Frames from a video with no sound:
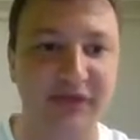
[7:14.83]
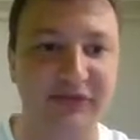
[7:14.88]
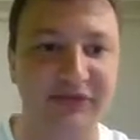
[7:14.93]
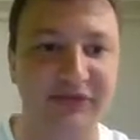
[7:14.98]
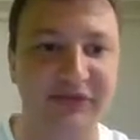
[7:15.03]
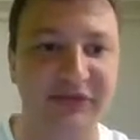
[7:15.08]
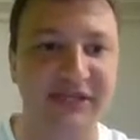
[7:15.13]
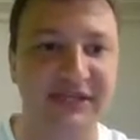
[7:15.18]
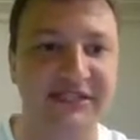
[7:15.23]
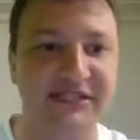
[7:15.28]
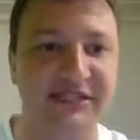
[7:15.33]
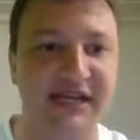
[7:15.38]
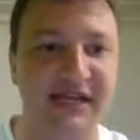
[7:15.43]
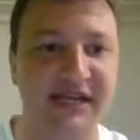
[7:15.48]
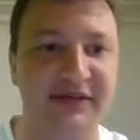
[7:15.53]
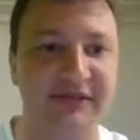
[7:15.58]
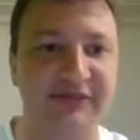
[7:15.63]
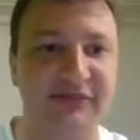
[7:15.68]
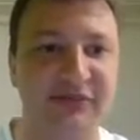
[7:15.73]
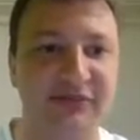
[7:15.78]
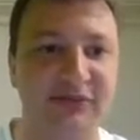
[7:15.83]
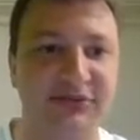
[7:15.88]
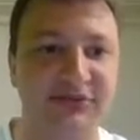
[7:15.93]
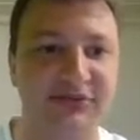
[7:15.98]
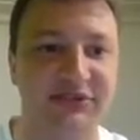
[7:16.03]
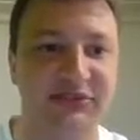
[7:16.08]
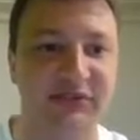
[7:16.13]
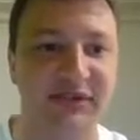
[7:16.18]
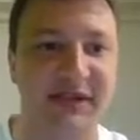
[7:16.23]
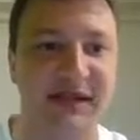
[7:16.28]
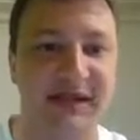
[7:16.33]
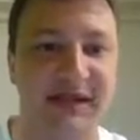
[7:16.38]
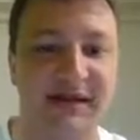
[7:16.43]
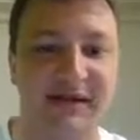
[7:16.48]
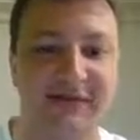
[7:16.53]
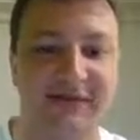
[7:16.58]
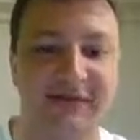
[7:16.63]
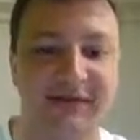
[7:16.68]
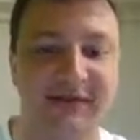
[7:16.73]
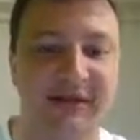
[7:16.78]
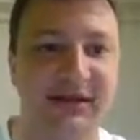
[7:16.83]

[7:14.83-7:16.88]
For the second portion, we have,